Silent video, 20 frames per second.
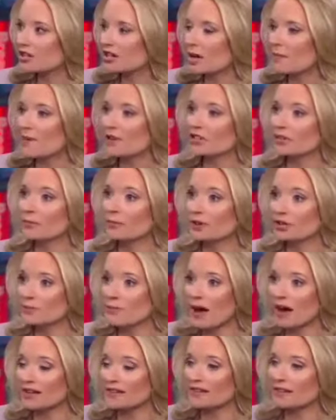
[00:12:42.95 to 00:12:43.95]
I mentioned
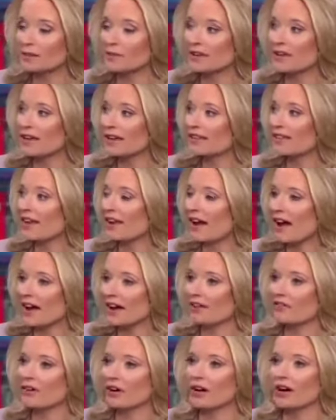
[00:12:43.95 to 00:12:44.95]
Birchbox in the beginning. They kind
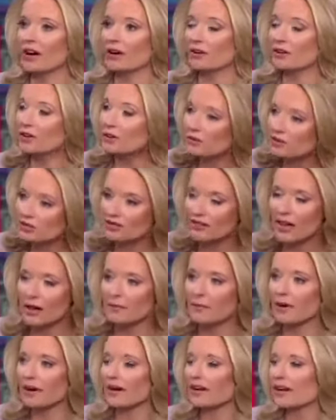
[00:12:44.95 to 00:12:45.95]
of are, are huge in that
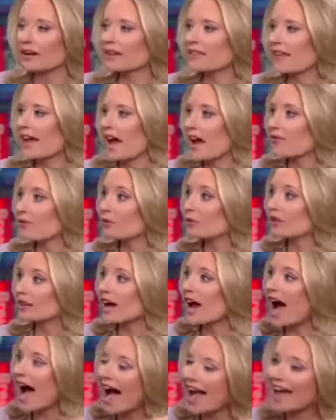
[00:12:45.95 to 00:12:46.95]
market. They have a really
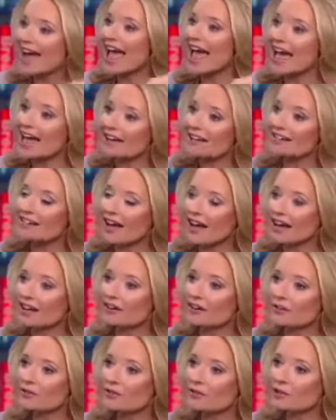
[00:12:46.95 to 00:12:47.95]
high-end kind of
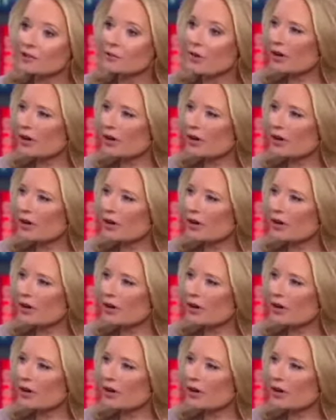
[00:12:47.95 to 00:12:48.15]
consumer.